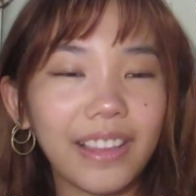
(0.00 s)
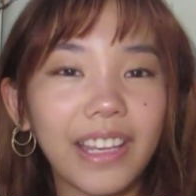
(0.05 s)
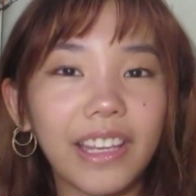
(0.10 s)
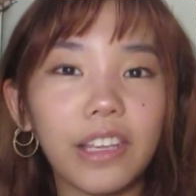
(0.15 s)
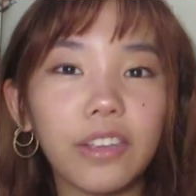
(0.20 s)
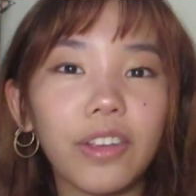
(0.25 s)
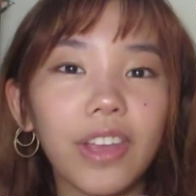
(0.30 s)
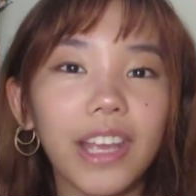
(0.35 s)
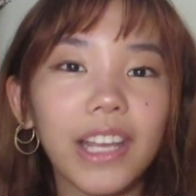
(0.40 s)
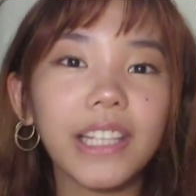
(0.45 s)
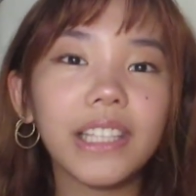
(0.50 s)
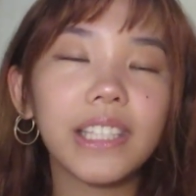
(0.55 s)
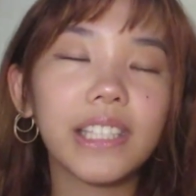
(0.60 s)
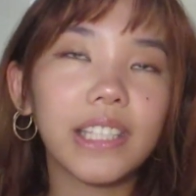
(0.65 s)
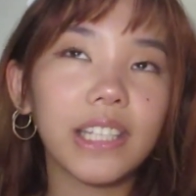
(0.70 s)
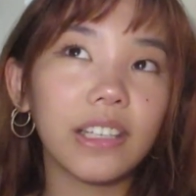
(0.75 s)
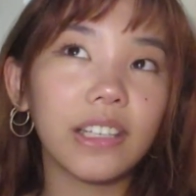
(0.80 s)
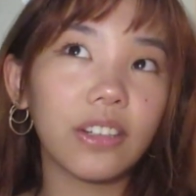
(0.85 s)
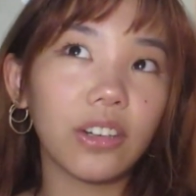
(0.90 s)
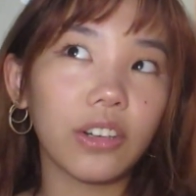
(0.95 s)
Like you can't
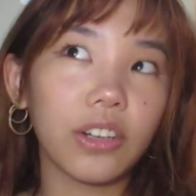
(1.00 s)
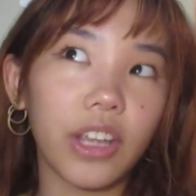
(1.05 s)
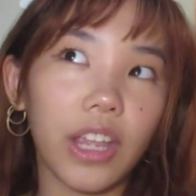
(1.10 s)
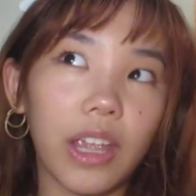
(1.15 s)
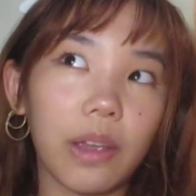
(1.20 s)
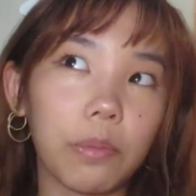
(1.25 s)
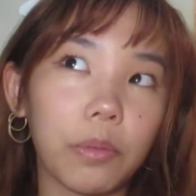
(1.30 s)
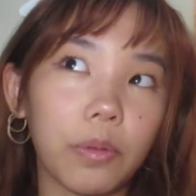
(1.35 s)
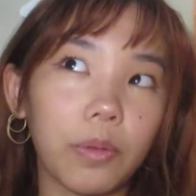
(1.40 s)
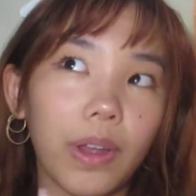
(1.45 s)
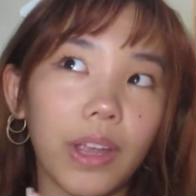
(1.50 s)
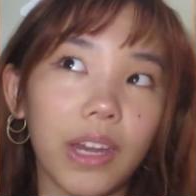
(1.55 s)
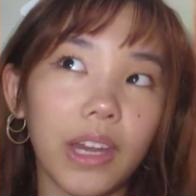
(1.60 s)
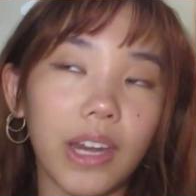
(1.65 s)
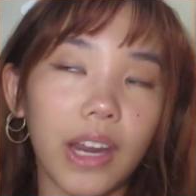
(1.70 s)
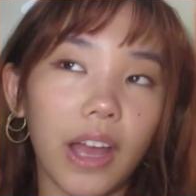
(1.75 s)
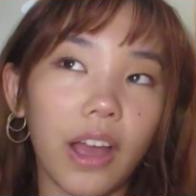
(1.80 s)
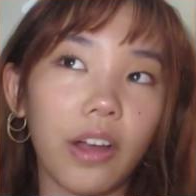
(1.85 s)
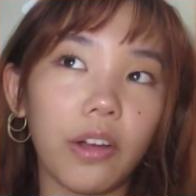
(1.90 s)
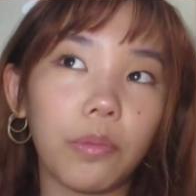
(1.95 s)
see it on camera right
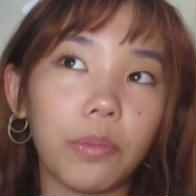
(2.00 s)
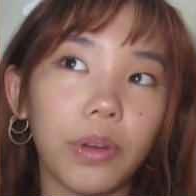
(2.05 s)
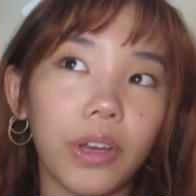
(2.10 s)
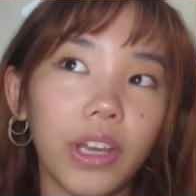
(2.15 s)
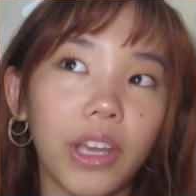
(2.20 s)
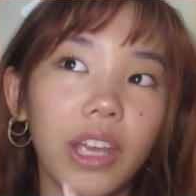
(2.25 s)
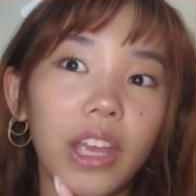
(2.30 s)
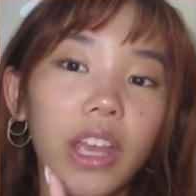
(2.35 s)
now, but